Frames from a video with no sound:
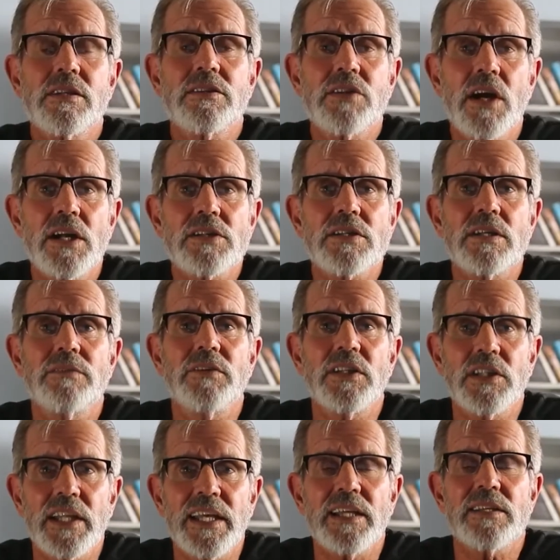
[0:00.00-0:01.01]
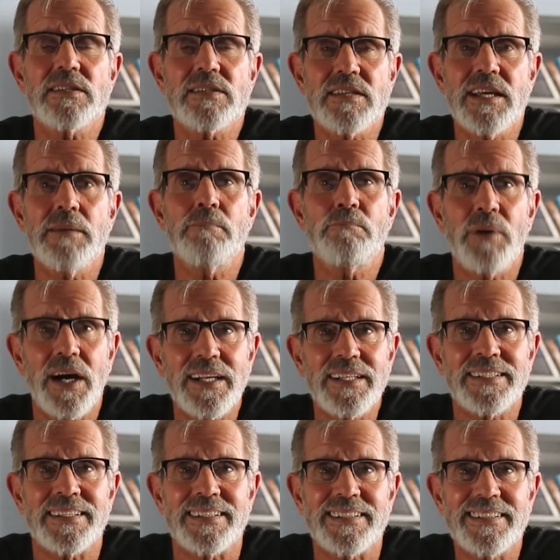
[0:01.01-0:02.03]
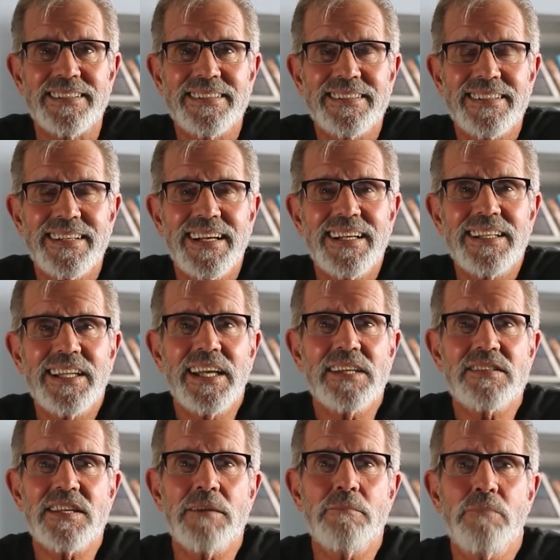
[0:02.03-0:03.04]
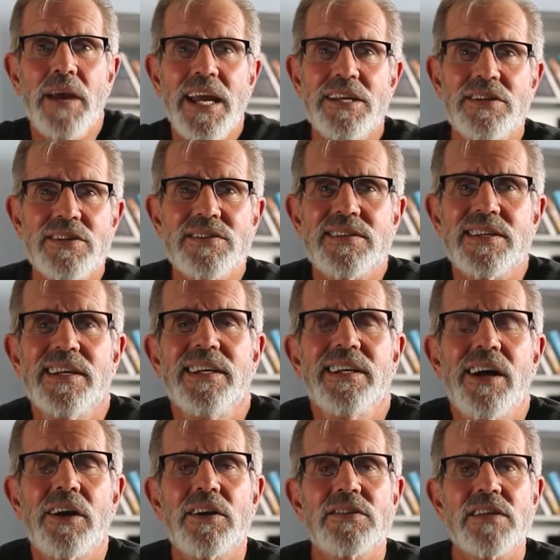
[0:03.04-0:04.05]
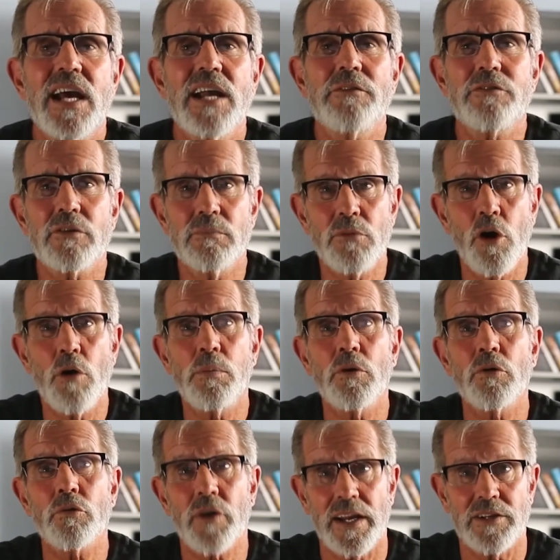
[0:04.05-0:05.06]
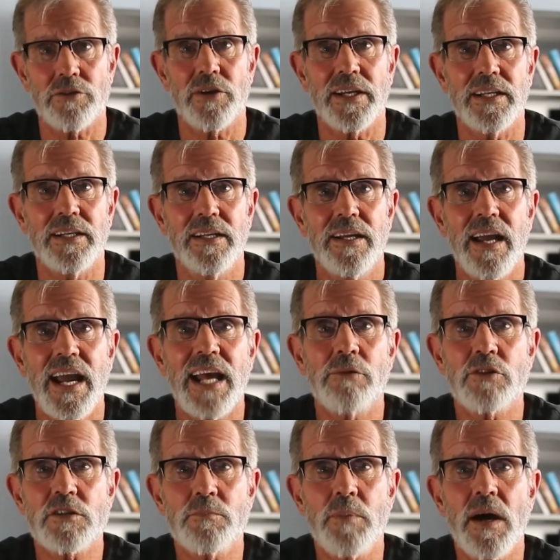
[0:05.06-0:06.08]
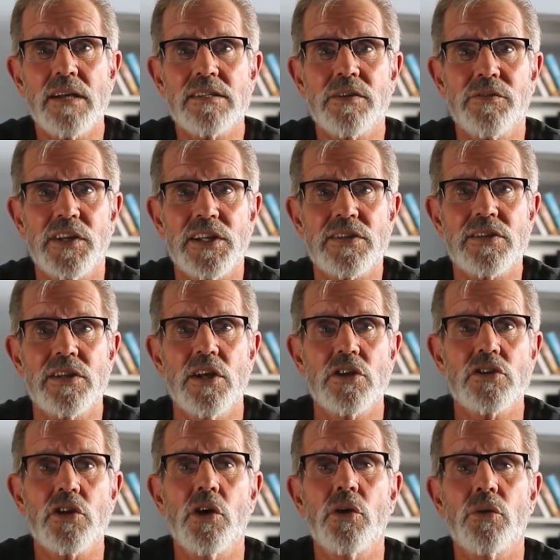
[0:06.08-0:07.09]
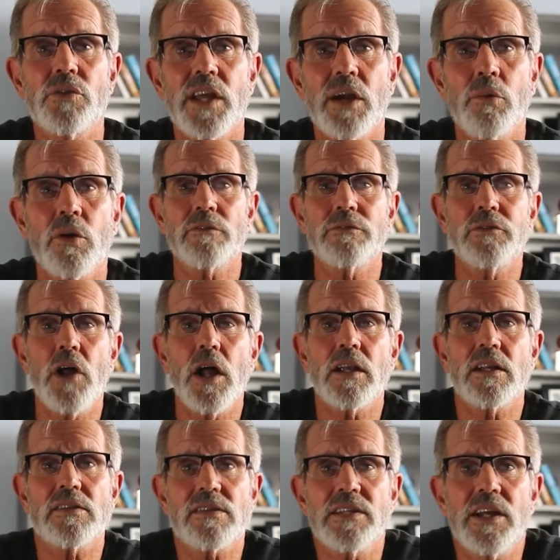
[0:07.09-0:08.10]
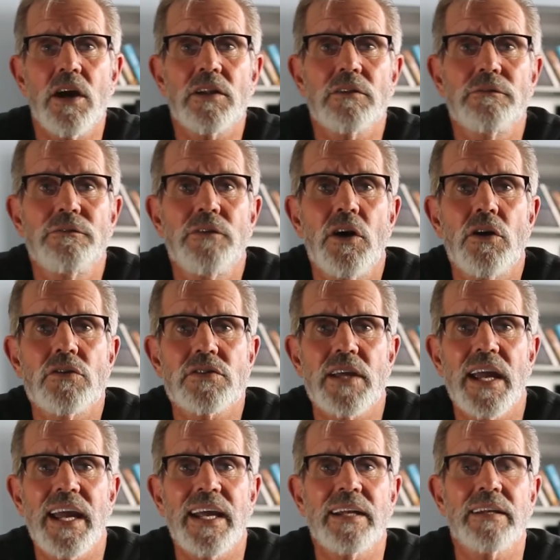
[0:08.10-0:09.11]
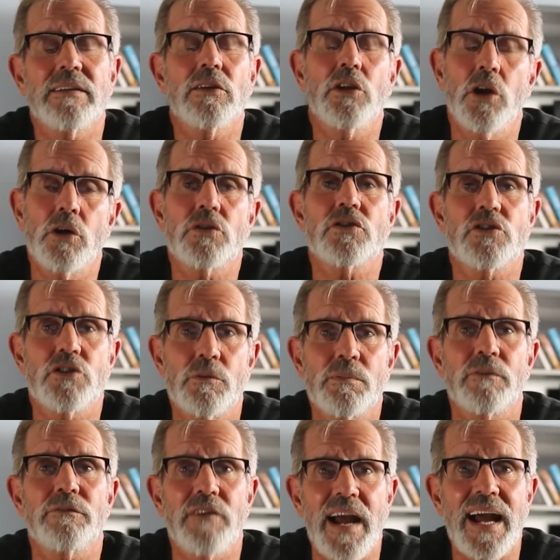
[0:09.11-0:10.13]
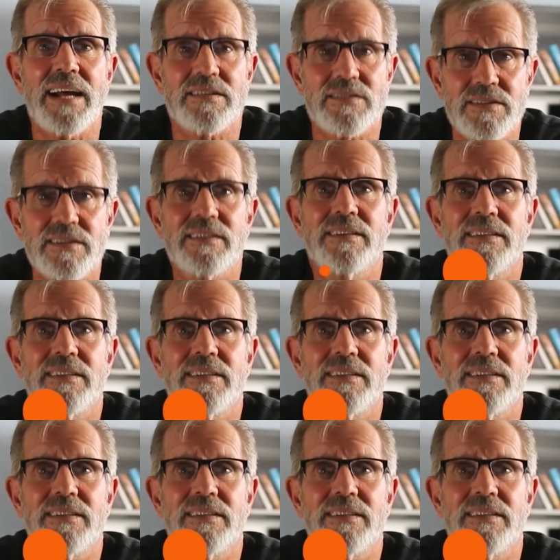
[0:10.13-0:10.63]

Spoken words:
the touch of a LinkSeam button. LinkSeam pages are designed for mobile rendering and responsiveness, so they flawlessly on the phones and load super fast.